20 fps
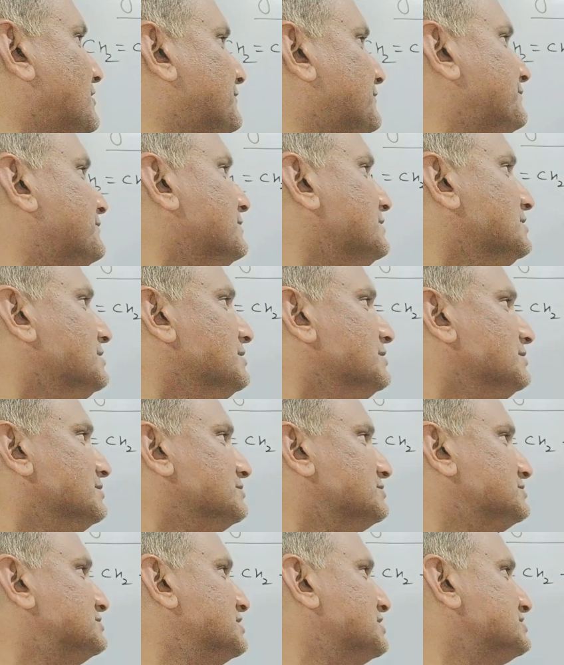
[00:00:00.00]
of
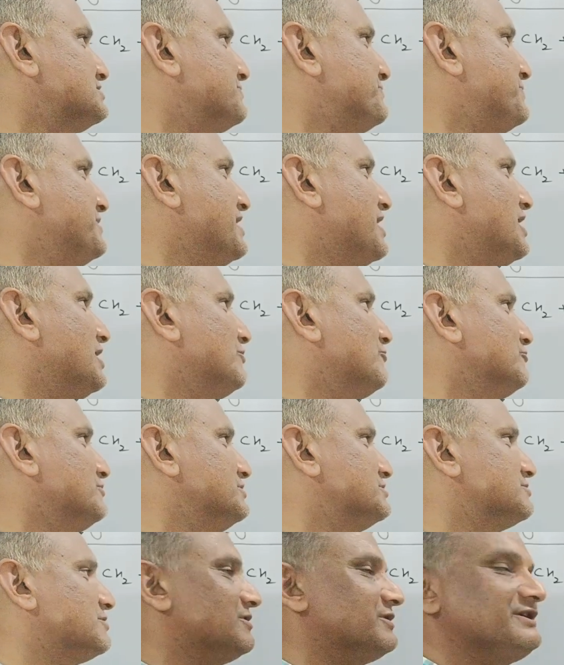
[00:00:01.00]
just Br2
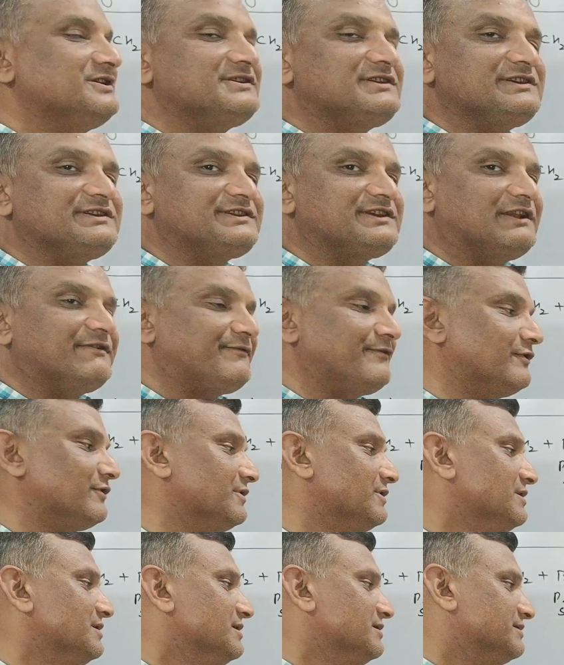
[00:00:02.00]
dissolved in
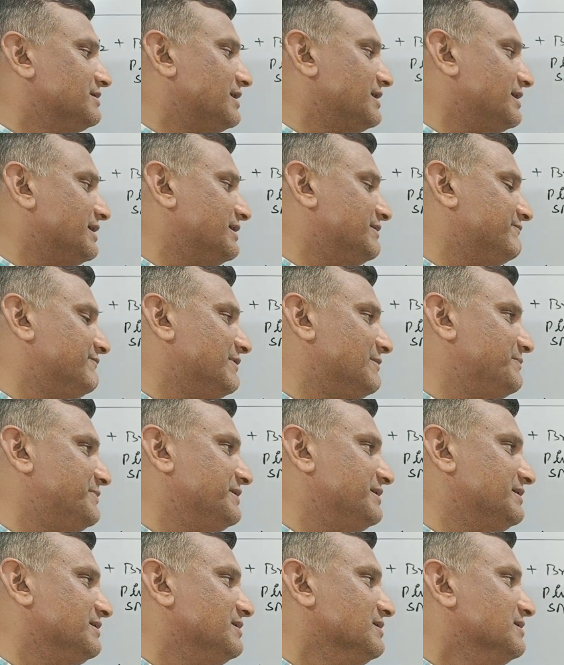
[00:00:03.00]
CCl4, then it will
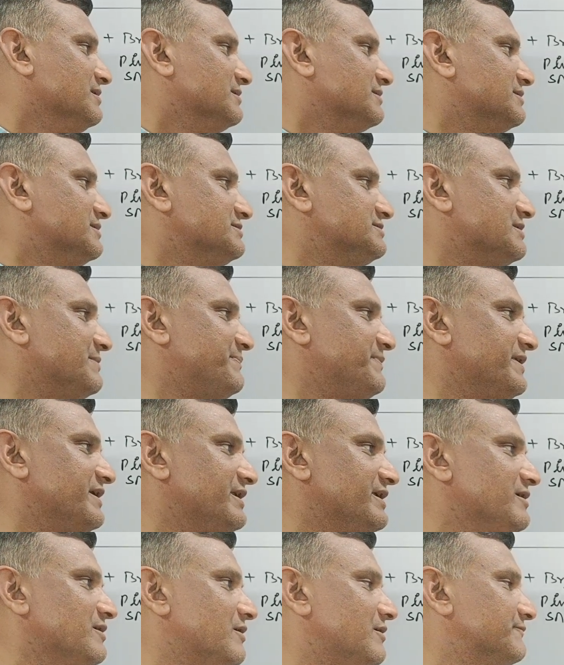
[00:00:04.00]
be
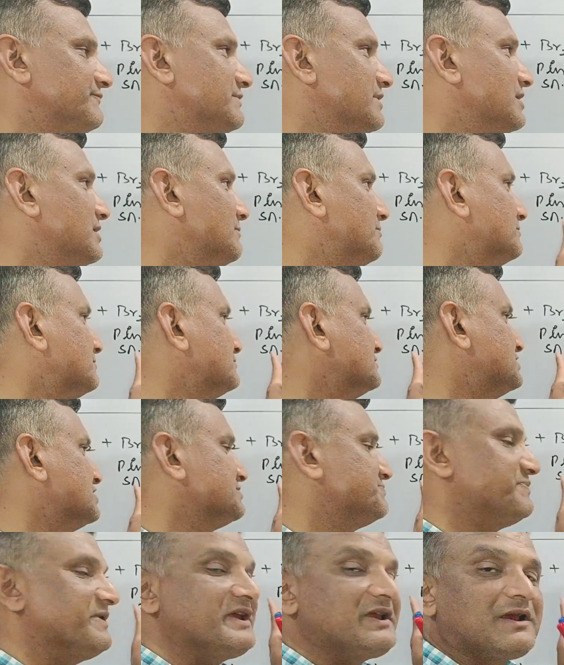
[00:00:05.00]
disappearing of the
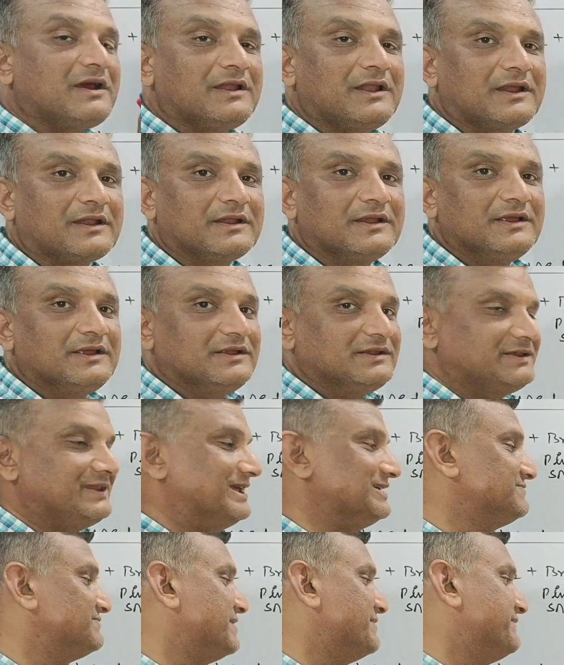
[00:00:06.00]
just pink color.
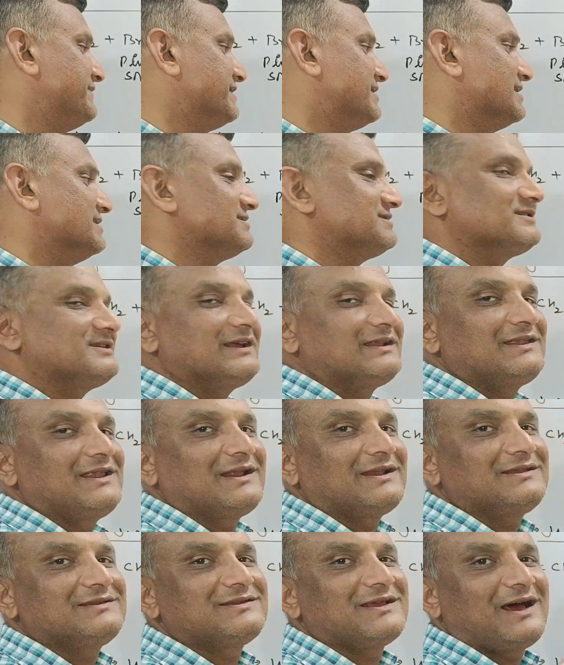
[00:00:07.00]
That's why we can say that
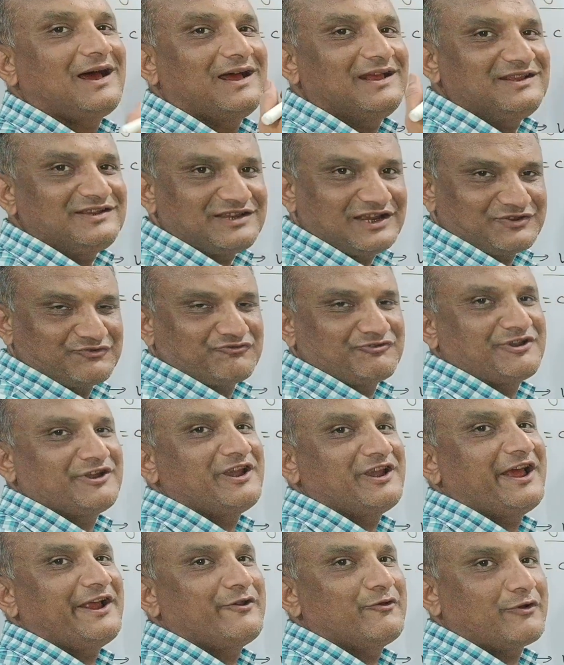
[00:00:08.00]
that is the unsaturated
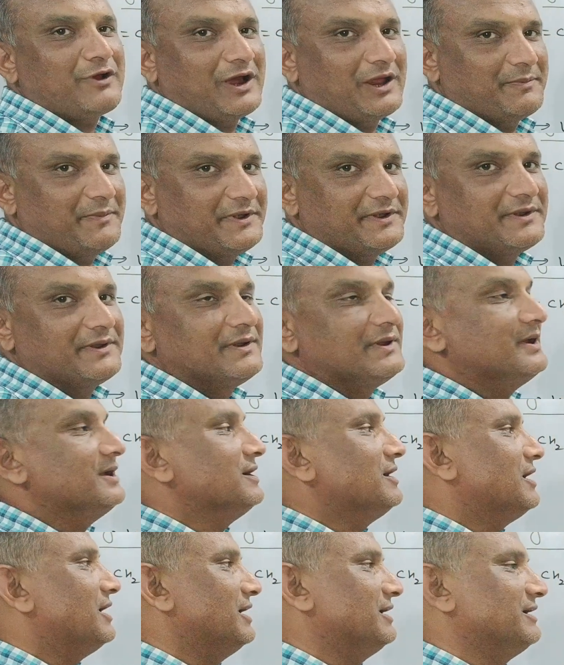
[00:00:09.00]
hydrocarbon.
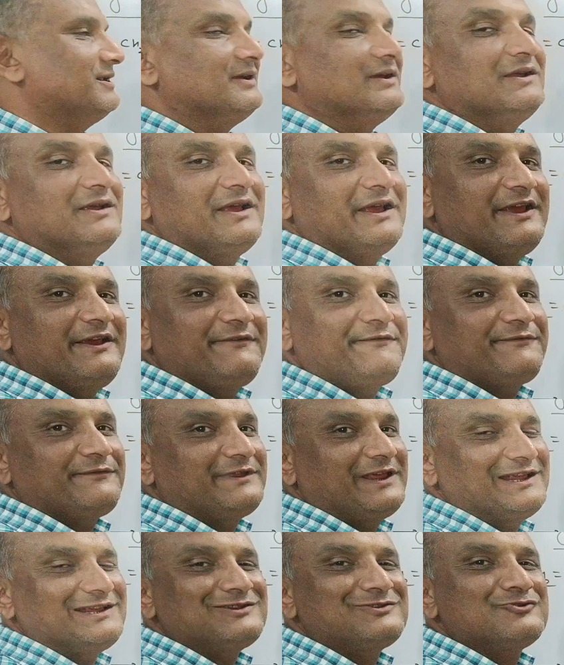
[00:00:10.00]
And if
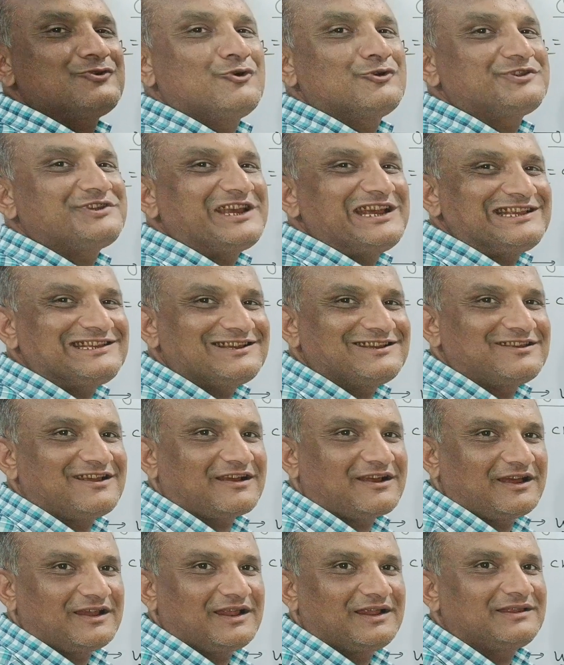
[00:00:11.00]
there is no change in the
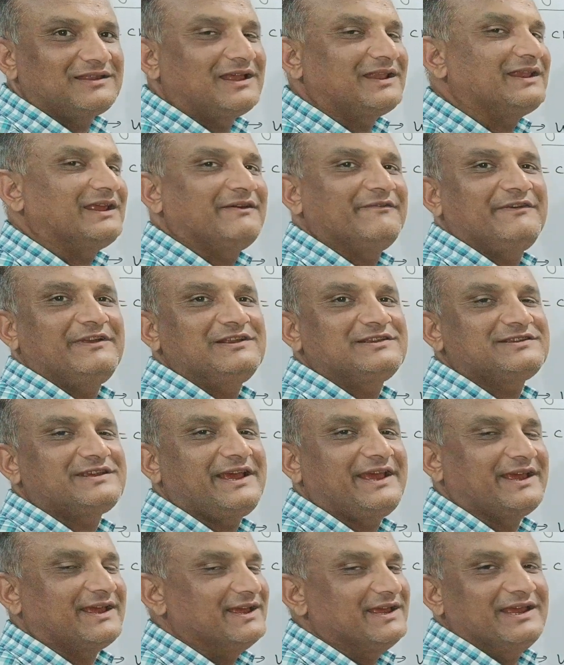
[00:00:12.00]
color, then we'll
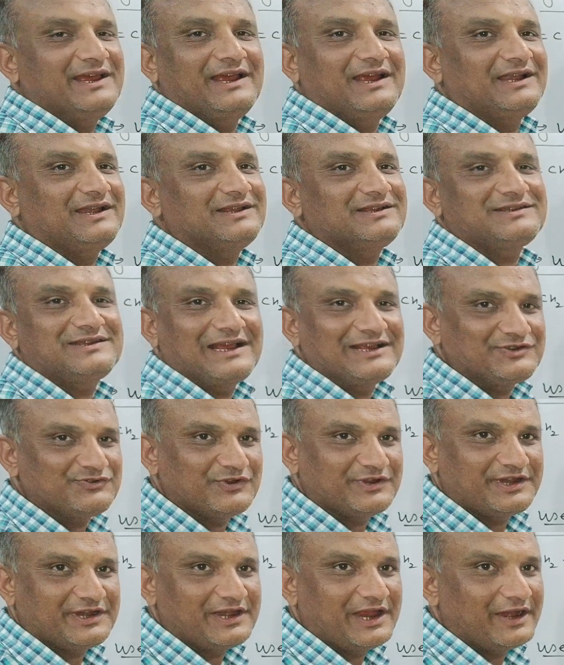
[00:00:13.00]
say it is
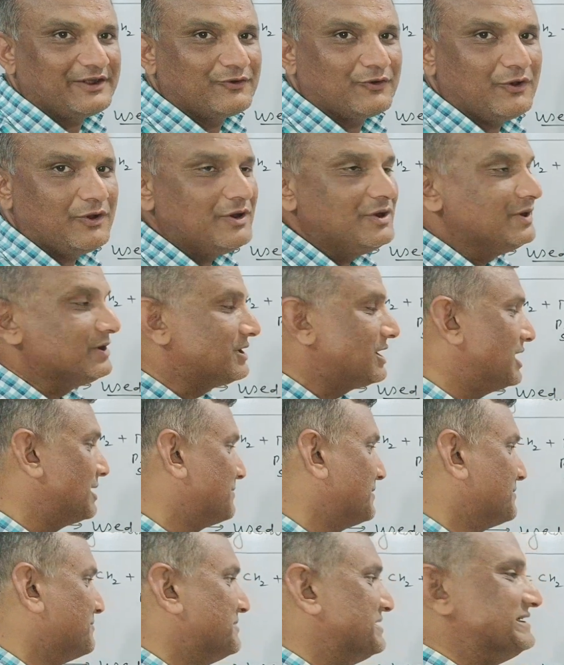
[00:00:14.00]
saturated
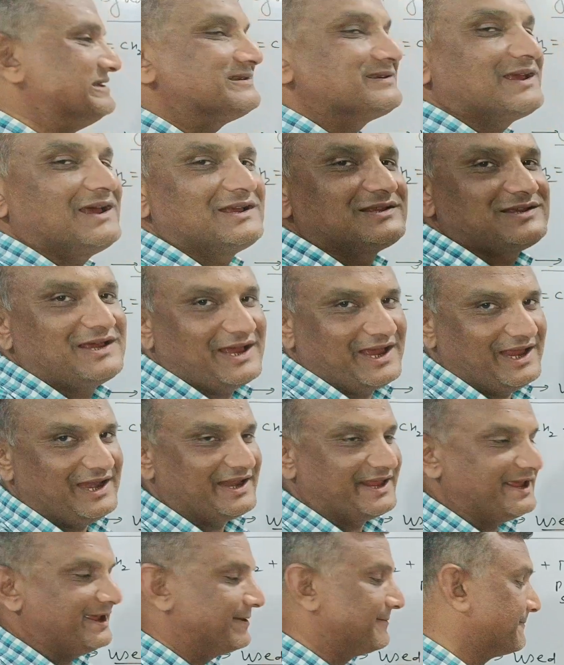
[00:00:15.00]
hydrocarbon, means as an
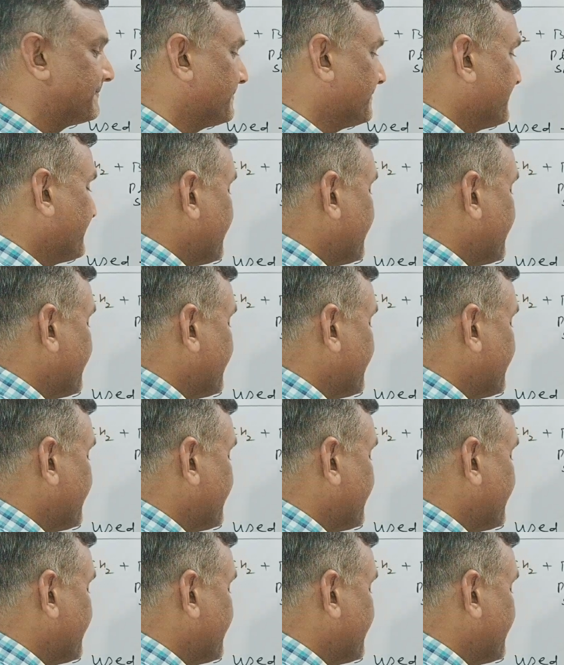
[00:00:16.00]
alkene.